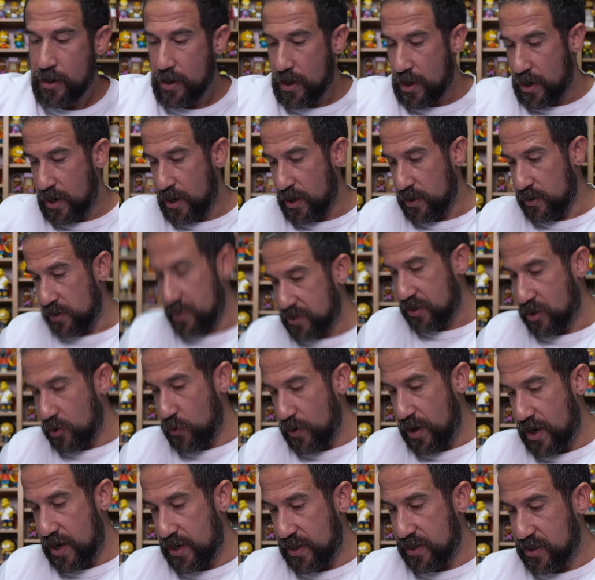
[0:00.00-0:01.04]
And let's
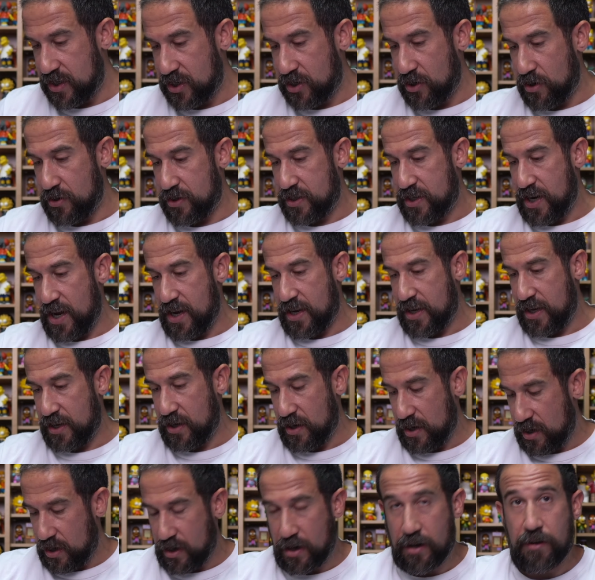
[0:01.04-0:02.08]
go ahead and start
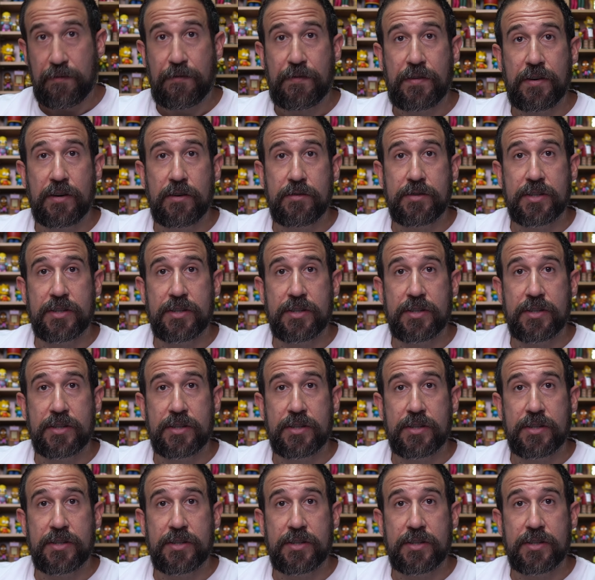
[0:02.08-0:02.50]
taking off.